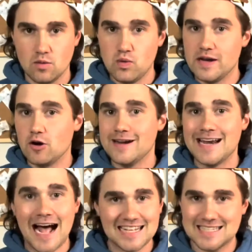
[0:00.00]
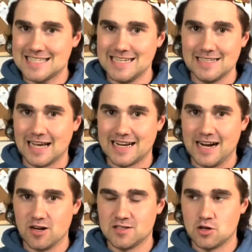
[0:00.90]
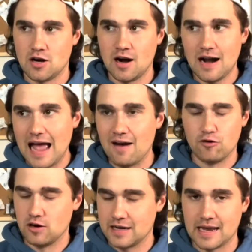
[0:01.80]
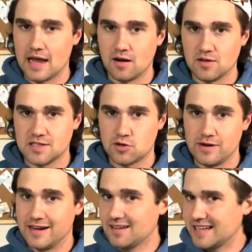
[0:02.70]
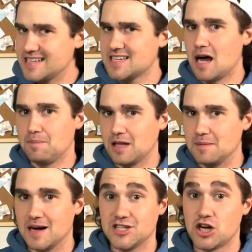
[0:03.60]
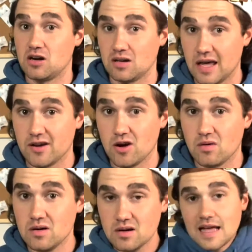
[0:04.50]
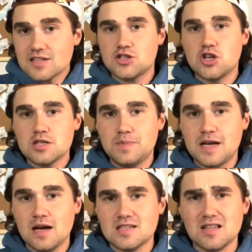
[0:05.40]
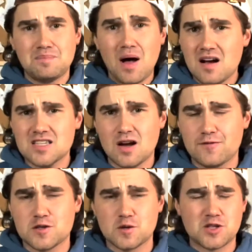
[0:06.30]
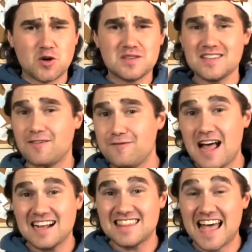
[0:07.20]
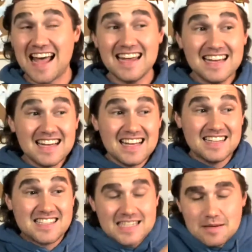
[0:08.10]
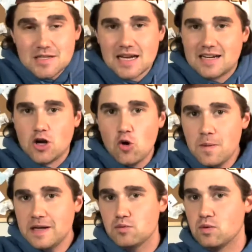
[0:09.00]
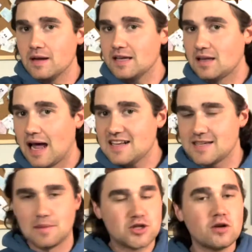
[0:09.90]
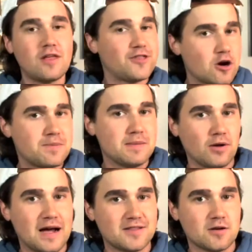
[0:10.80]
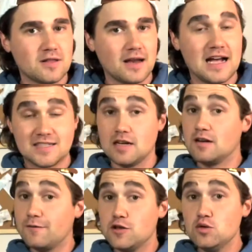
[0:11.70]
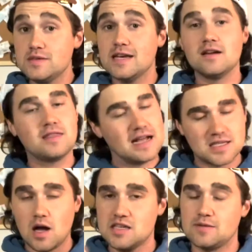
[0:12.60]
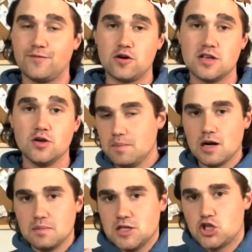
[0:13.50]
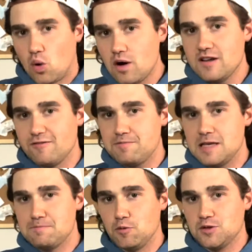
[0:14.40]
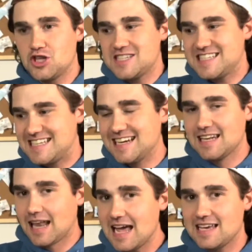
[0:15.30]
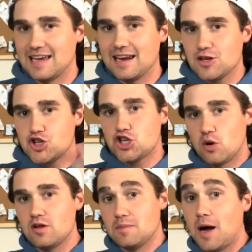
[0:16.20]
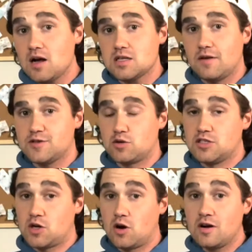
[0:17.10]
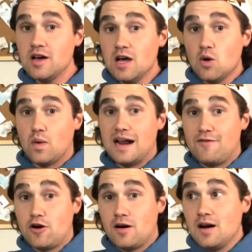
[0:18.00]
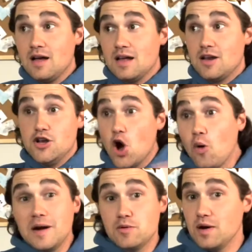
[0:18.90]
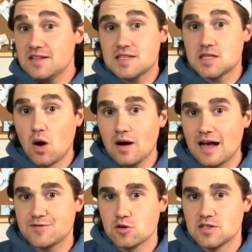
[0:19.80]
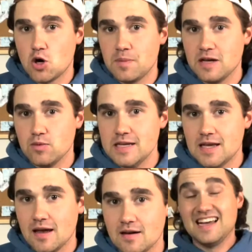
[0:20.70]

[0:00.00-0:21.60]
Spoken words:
We are not seeing that character ever again on screen, at least not played by Jared Leto. And that's just because of the box office returns and the fact that it seems like nobody really liked it. I'm sure that there are people out there that liked it, and if you did, that's awesome for you. But a majority of people just didn't like it, and it showed in the box office return whenever nobody went and saw it after its opening weekend.